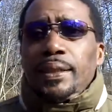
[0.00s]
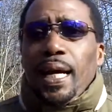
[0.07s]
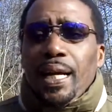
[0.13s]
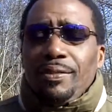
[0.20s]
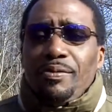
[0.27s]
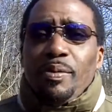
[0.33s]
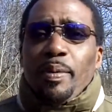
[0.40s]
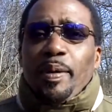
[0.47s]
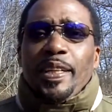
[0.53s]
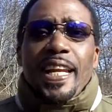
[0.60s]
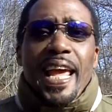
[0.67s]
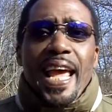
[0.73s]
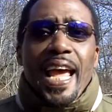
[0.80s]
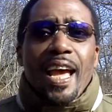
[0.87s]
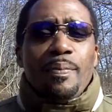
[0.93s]
Donovan
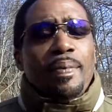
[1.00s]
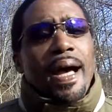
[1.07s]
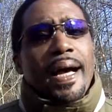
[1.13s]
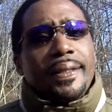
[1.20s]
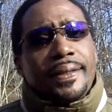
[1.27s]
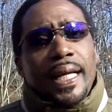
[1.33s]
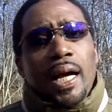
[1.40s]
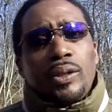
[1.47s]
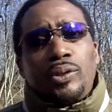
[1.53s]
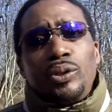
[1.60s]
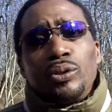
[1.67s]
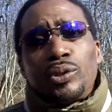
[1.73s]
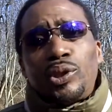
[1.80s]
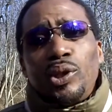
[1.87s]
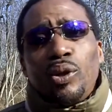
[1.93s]
McNabb, I
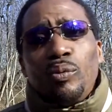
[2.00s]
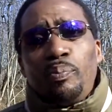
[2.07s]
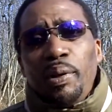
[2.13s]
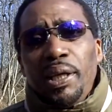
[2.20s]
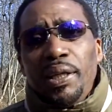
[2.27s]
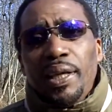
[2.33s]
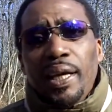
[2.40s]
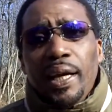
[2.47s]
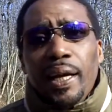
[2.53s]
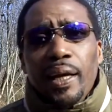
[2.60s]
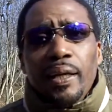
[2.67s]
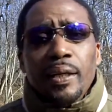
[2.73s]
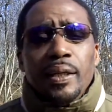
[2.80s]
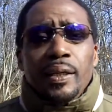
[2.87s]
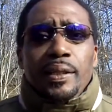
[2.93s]
doubt you'll still be
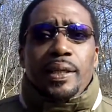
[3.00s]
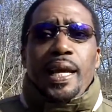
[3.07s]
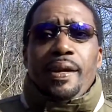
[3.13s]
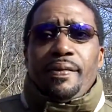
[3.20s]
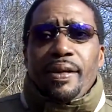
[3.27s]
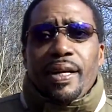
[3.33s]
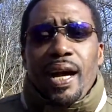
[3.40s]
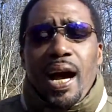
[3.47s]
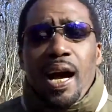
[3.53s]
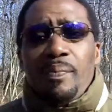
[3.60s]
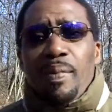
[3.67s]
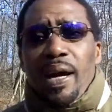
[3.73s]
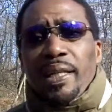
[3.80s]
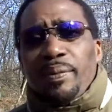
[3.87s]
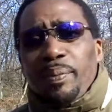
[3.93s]
there. Kevin
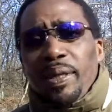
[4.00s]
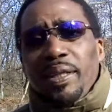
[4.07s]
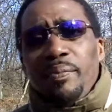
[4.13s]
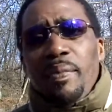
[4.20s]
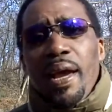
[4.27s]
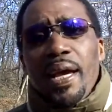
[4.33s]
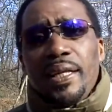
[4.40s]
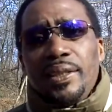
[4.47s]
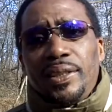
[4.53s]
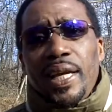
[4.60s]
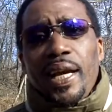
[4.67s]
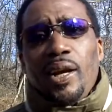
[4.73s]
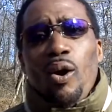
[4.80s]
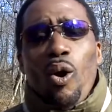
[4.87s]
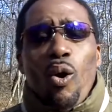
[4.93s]
Cobb might be the man to
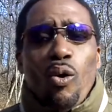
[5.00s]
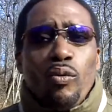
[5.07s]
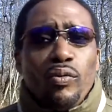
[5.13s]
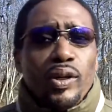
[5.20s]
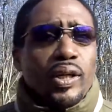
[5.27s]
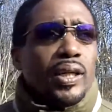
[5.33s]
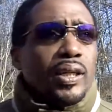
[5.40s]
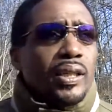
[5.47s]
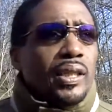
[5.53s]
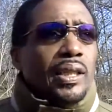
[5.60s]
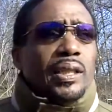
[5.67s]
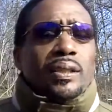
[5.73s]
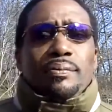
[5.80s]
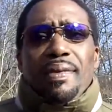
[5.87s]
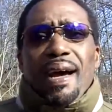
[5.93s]
take over.
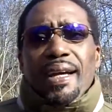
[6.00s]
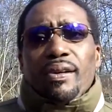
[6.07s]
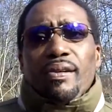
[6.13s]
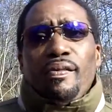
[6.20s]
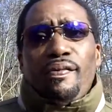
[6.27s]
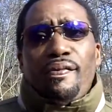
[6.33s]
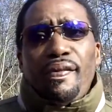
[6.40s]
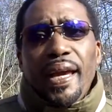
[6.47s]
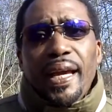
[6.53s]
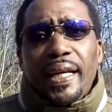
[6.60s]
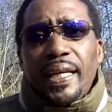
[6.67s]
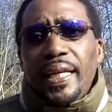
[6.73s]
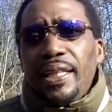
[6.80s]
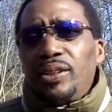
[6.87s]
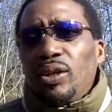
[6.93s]
Michael Vick,
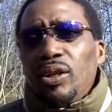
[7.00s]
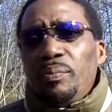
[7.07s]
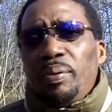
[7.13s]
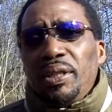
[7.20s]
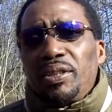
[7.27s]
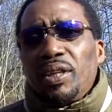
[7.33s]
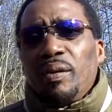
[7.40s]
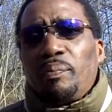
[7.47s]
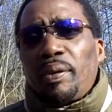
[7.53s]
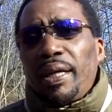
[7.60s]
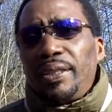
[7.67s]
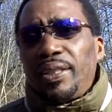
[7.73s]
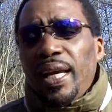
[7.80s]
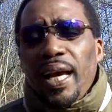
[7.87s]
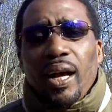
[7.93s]
he's going to be
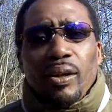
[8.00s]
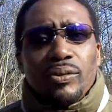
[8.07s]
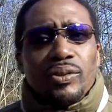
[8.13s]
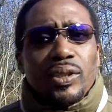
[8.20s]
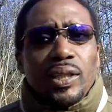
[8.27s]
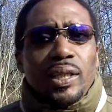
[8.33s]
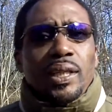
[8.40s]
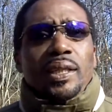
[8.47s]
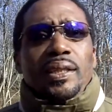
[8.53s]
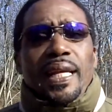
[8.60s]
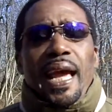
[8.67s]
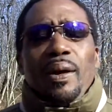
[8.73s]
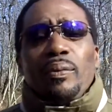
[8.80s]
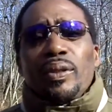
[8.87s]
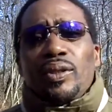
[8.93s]
someplace else.
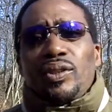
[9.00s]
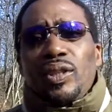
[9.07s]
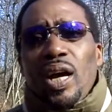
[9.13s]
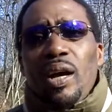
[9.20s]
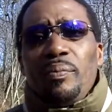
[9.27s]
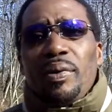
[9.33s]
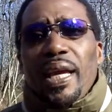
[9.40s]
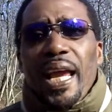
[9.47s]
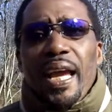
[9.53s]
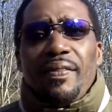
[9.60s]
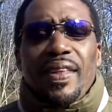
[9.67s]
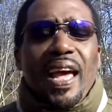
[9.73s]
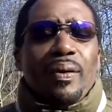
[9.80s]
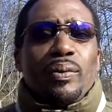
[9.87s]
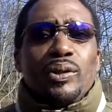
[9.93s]
That was some
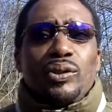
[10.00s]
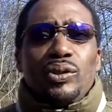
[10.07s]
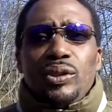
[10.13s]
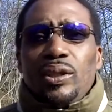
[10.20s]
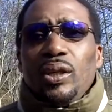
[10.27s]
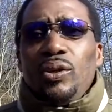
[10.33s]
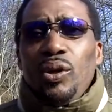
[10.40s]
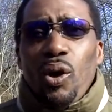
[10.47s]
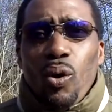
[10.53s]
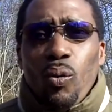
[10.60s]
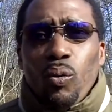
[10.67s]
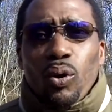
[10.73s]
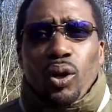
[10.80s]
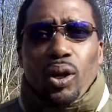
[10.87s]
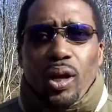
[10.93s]
game. That was the
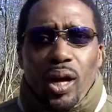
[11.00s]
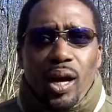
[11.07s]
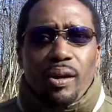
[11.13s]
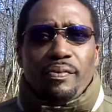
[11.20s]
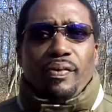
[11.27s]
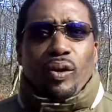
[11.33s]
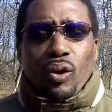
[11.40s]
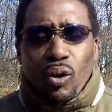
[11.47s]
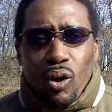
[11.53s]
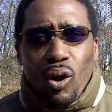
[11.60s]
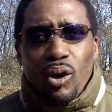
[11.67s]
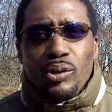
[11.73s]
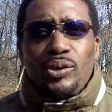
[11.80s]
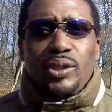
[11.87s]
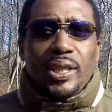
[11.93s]
no love
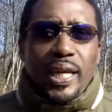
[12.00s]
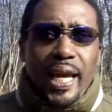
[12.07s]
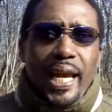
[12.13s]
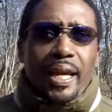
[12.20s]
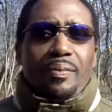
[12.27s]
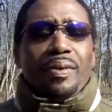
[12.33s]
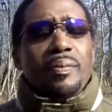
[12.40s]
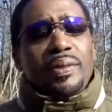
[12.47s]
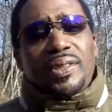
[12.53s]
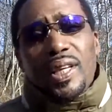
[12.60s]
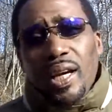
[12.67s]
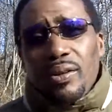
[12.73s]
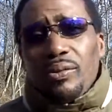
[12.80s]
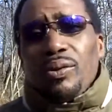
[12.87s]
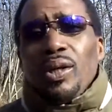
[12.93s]
lost game. Let me
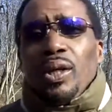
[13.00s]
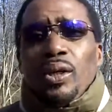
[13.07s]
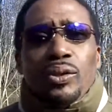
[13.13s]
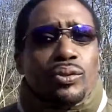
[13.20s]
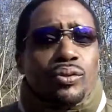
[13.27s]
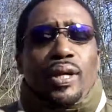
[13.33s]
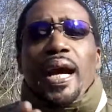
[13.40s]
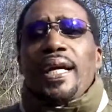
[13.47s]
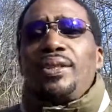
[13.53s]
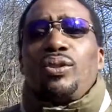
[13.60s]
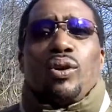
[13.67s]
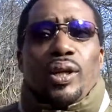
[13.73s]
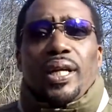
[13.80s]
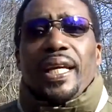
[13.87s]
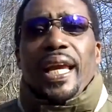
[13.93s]
tell you, you guys
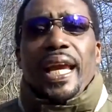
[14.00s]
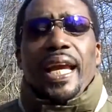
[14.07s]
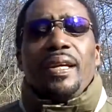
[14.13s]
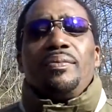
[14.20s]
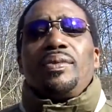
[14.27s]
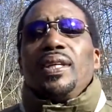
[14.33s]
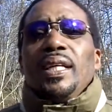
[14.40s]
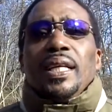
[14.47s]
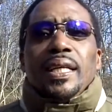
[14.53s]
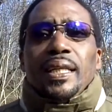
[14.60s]
saw the games.